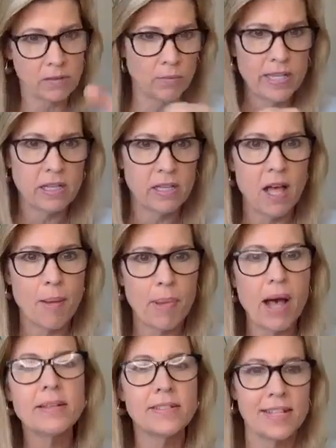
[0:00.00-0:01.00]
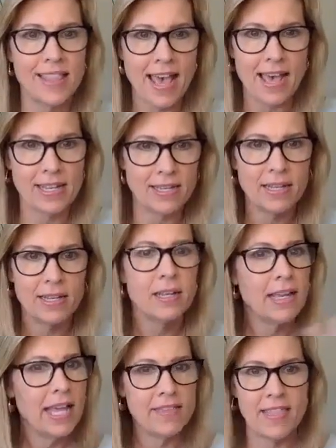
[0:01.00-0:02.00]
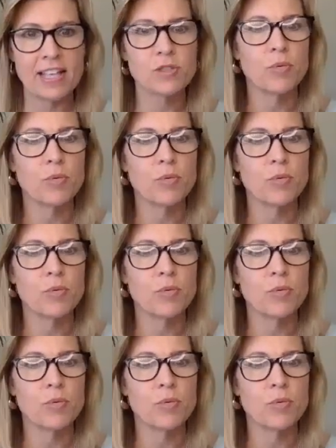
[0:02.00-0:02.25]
we clomp onto that, and that's